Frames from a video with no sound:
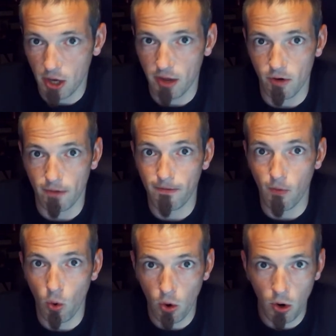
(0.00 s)
I'll give it a
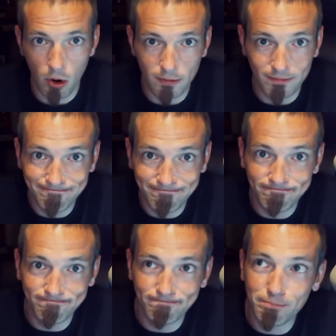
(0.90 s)

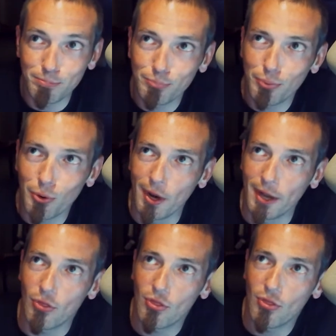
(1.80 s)

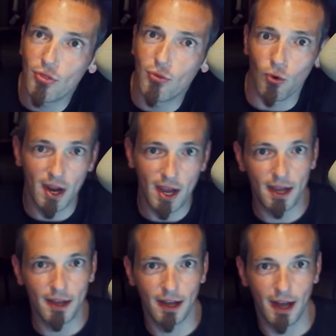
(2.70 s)

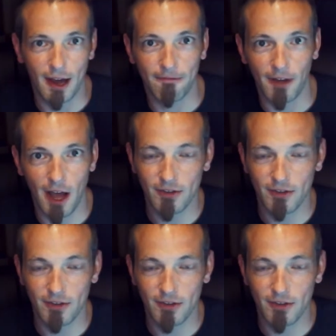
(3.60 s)
4.3 out of 5.